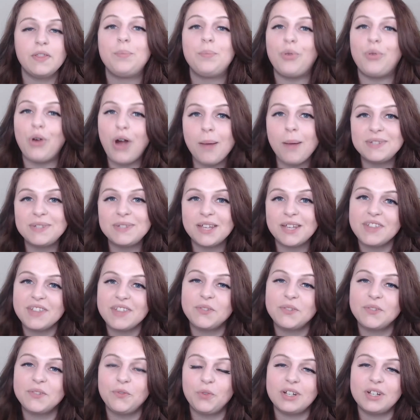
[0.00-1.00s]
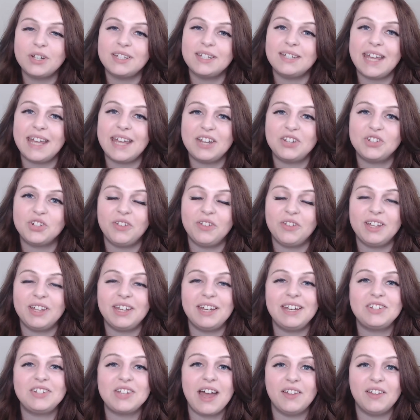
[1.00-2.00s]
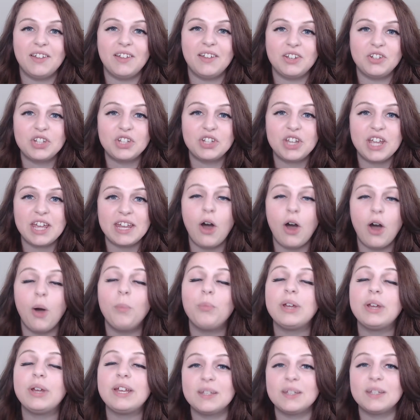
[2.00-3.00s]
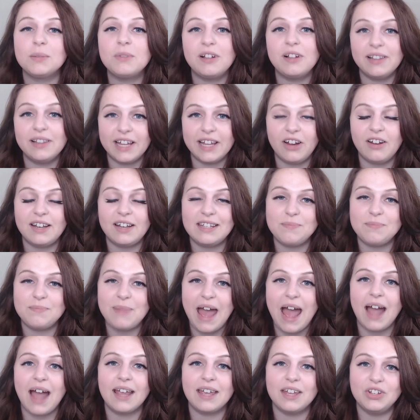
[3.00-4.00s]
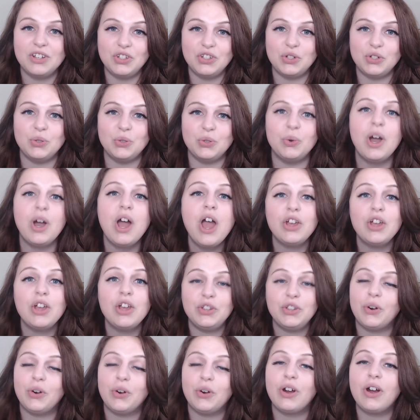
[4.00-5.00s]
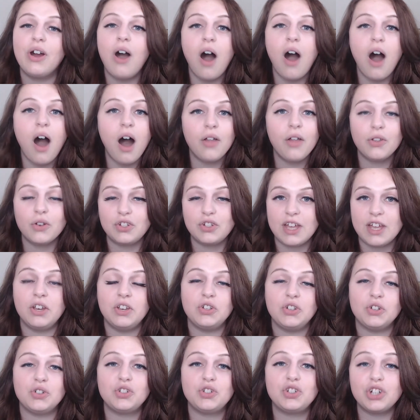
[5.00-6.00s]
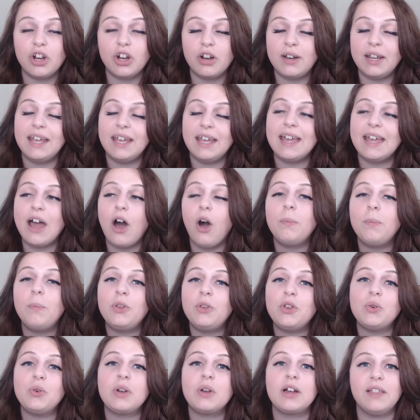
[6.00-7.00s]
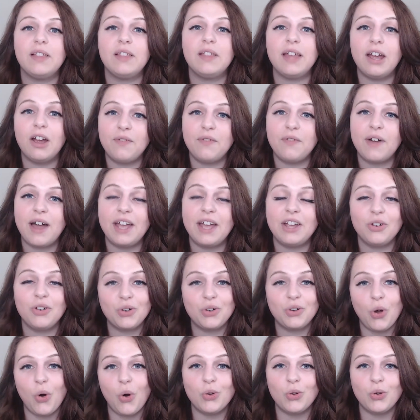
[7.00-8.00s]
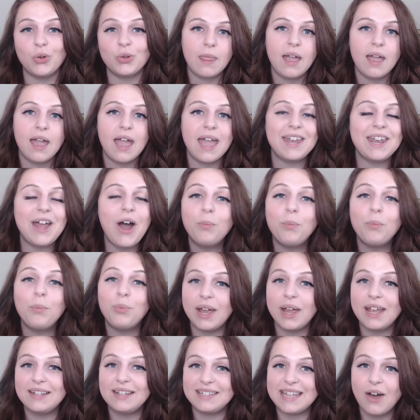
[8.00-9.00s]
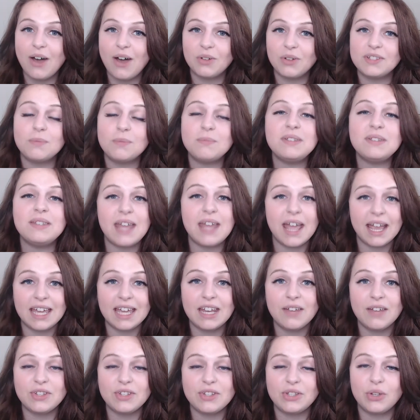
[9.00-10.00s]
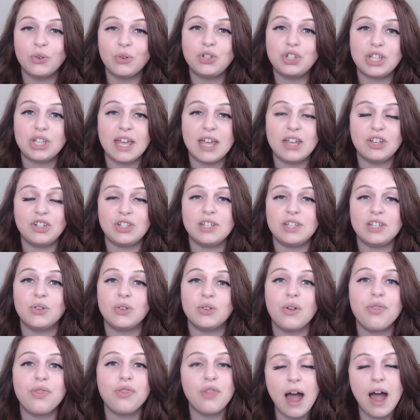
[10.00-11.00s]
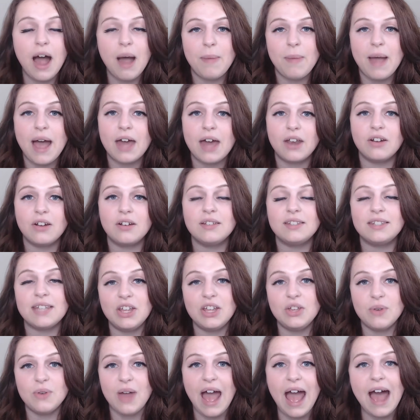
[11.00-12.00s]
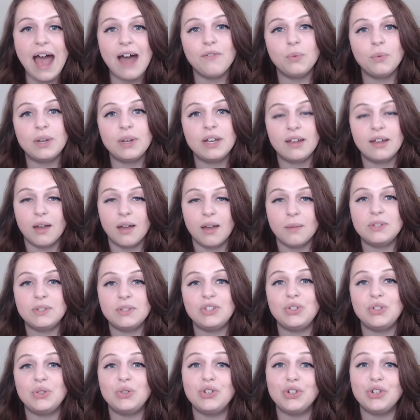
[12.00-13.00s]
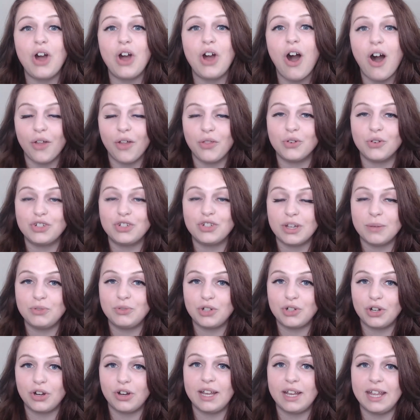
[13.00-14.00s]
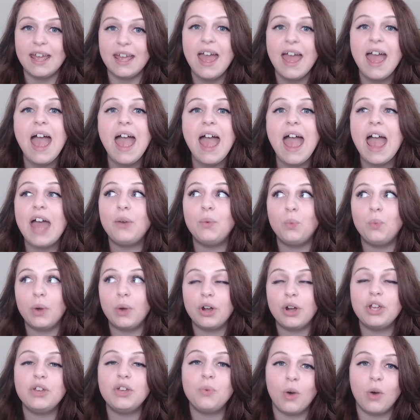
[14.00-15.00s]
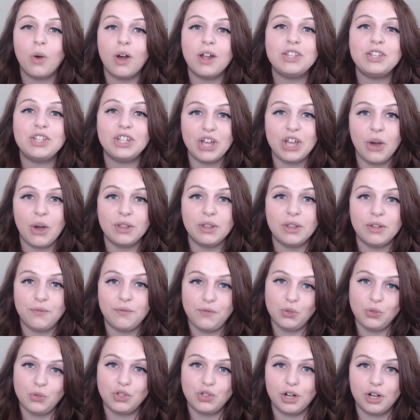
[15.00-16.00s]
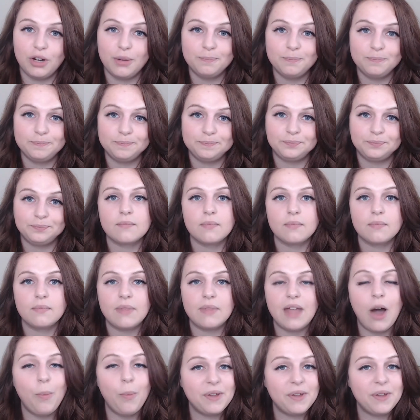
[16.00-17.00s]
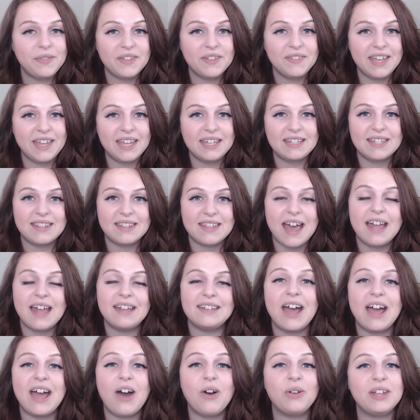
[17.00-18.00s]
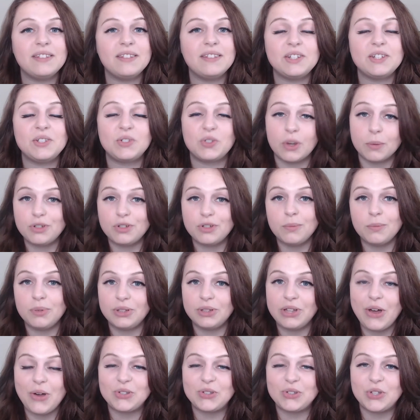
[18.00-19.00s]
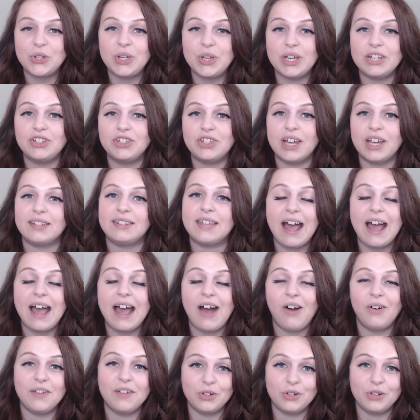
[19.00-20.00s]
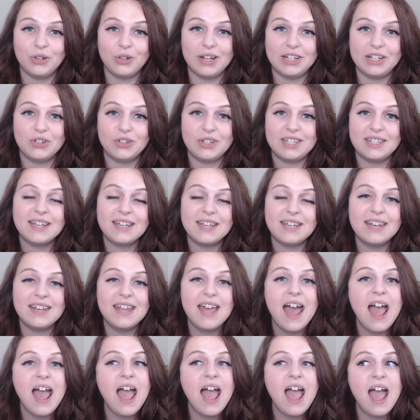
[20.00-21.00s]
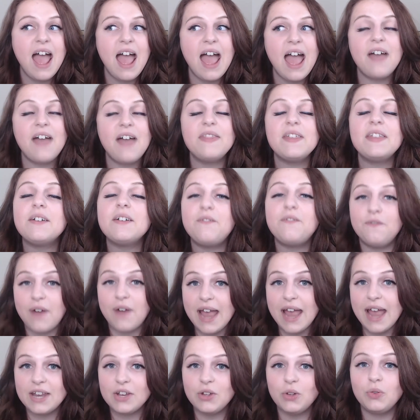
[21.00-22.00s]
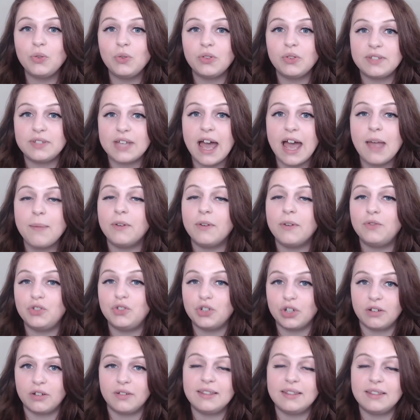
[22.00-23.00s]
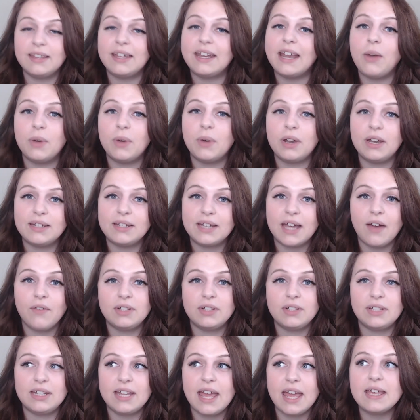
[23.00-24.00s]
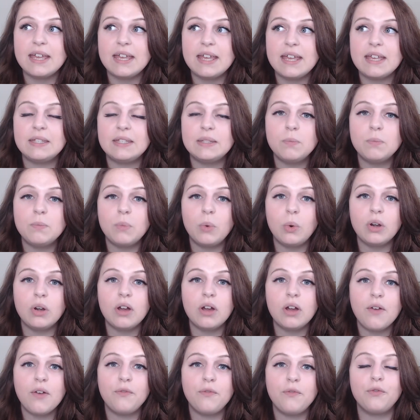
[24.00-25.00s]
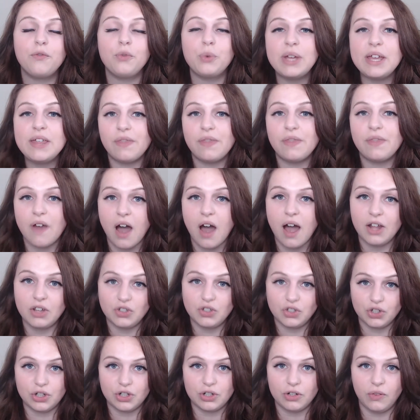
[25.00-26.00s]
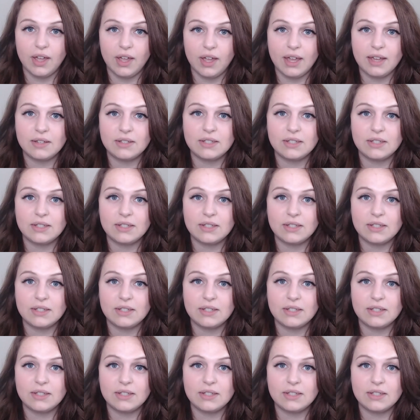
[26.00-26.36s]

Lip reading: The prompts of this 14-day journaling challenge can help bring some clarity back into your authorship journey, help you clarify your goals, and help break down some negative associations or thought patterns that you have when it comes to your authorship journey and where you want to go in the future. I'll put the link to that down in the description below so you can check that out if you're interested. And then the final type of journaling that I wanted to cover today is more Freethought Journaling.